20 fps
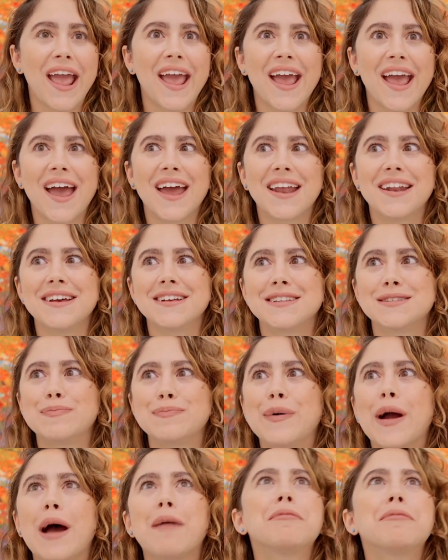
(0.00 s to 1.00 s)
and it's
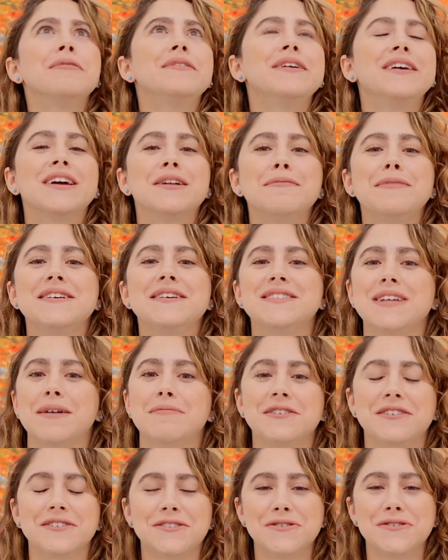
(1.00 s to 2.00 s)
probably gonna be
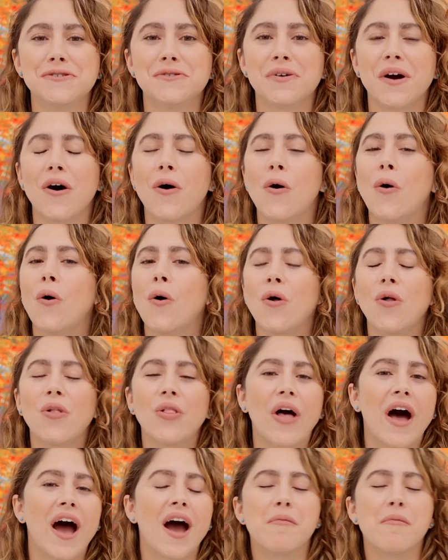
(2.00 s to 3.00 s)
subject to a whole
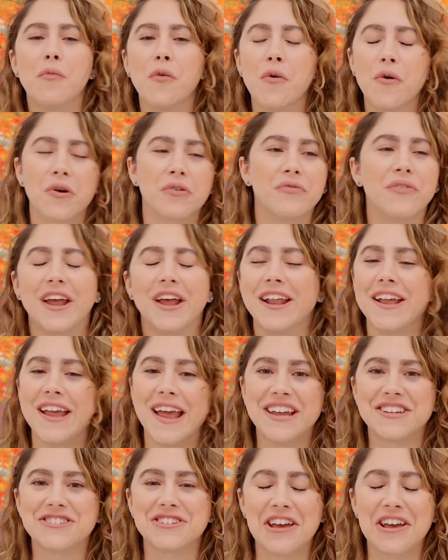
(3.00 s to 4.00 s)
lot more
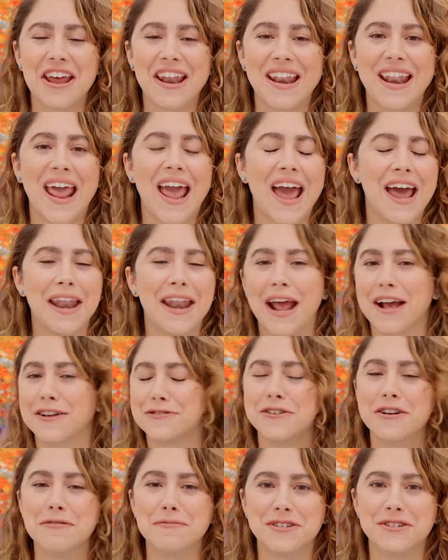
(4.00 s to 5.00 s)
radiation and
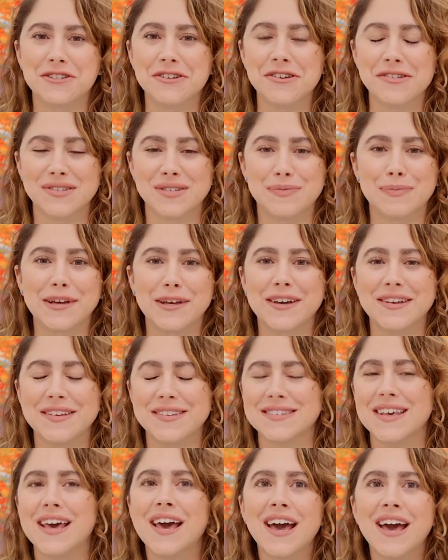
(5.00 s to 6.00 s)
X-ray machines
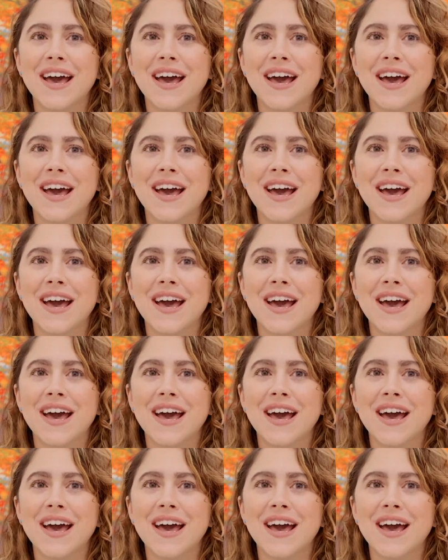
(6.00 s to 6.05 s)
because